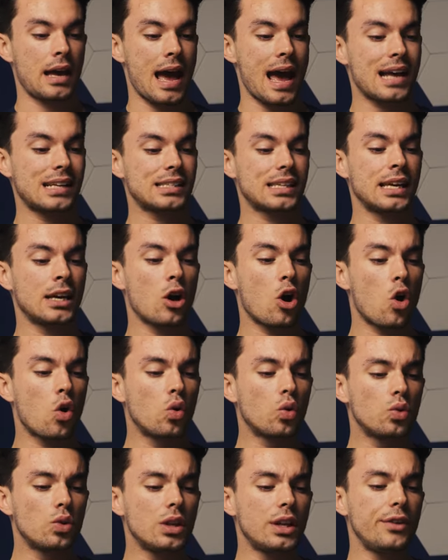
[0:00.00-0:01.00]
asking
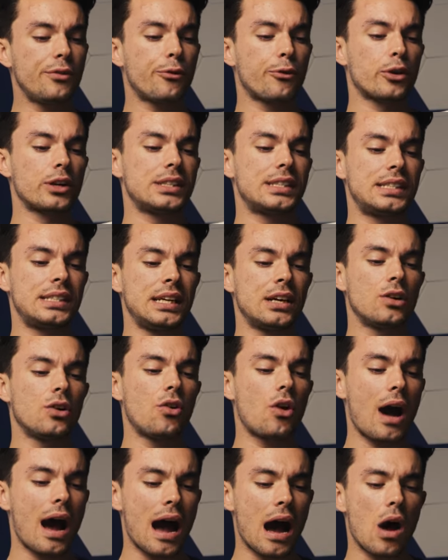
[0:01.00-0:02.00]
only for a
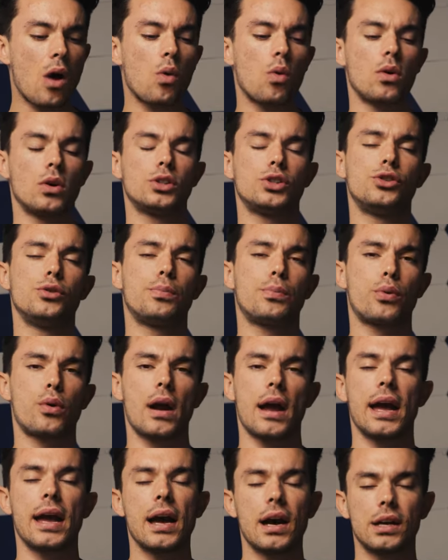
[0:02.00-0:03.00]
single hour to
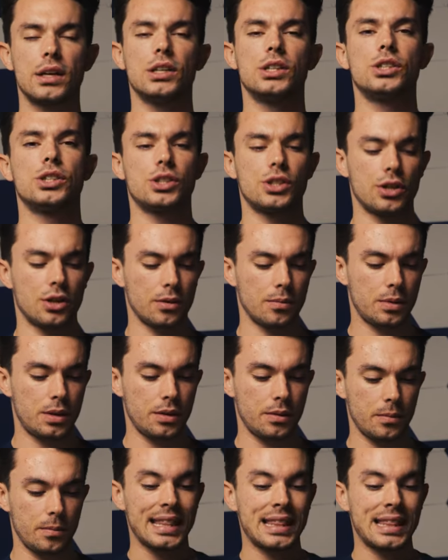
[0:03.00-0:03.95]
pray undisturbed.